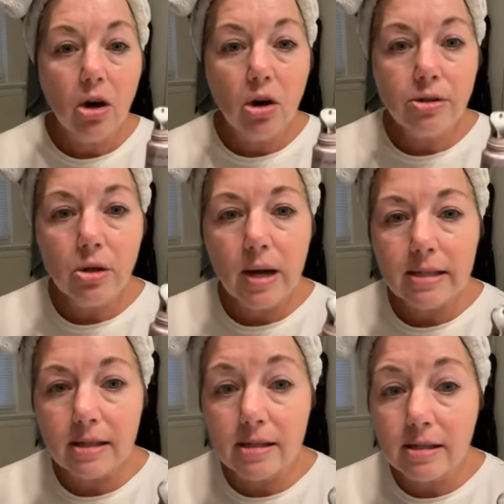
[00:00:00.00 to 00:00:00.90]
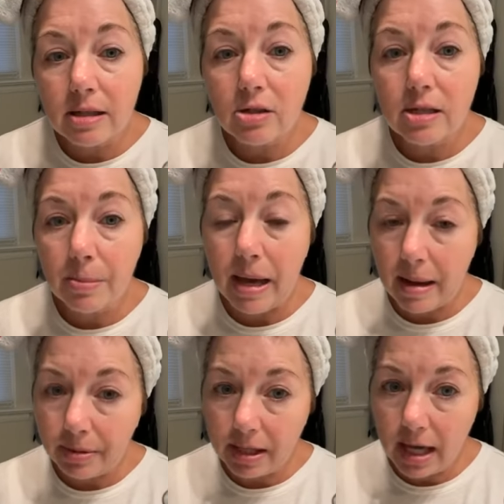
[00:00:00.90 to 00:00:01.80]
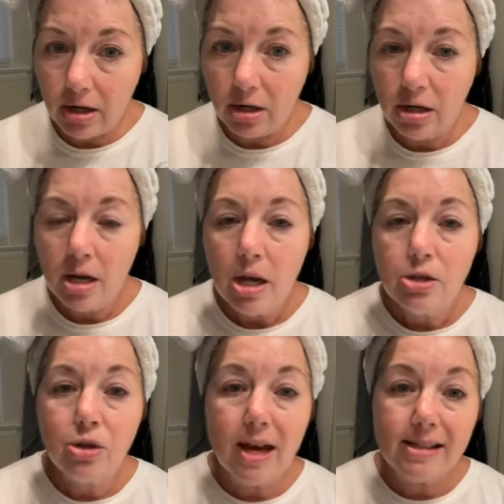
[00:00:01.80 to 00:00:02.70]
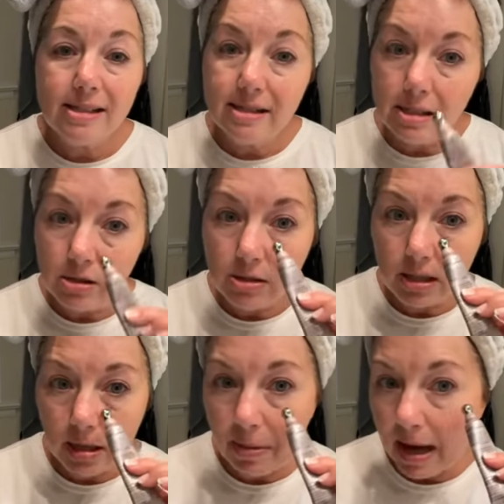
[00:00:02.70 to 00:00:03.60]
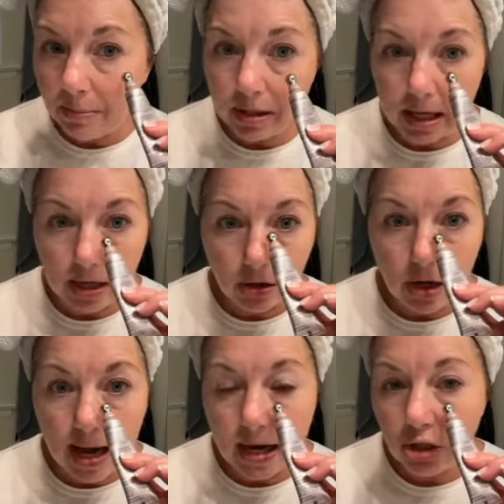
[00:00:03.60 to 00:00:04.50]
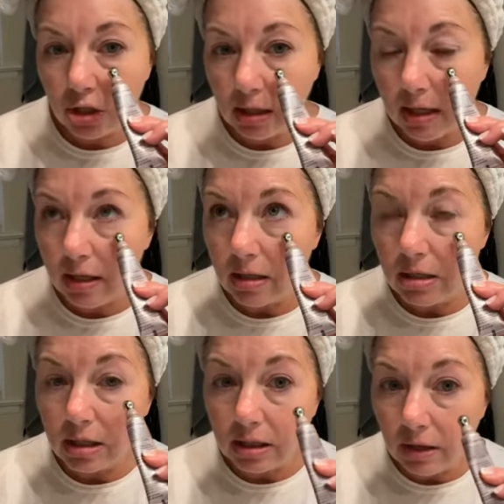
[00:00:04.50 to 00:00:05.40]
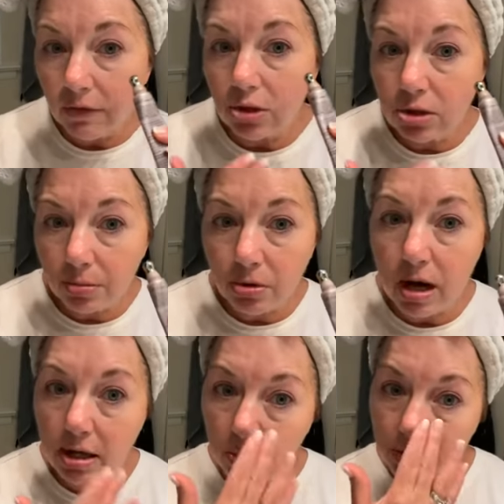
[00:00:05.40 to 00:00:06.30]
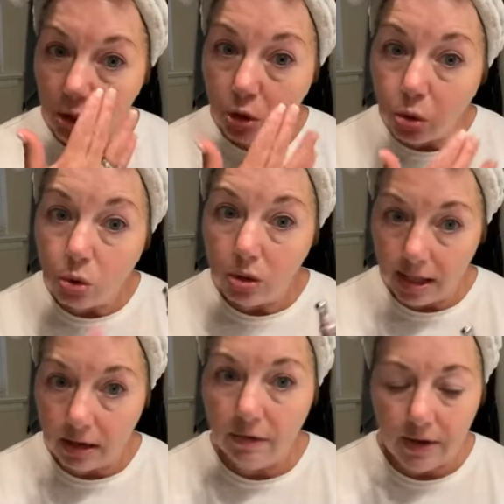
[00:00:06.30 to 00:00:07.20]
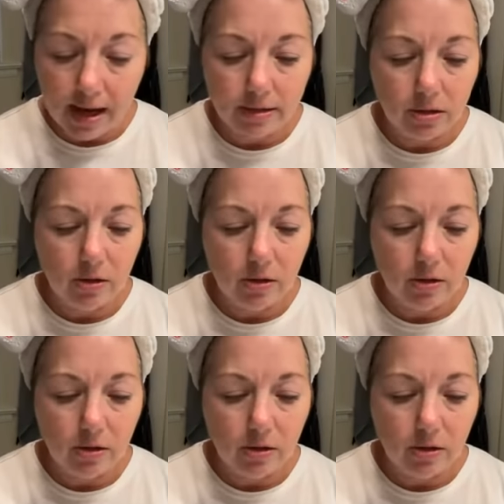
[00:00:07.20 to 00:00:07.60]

It also has a steel tip applicator. So that steel tip applicator actually delivers the product with a cooling effect.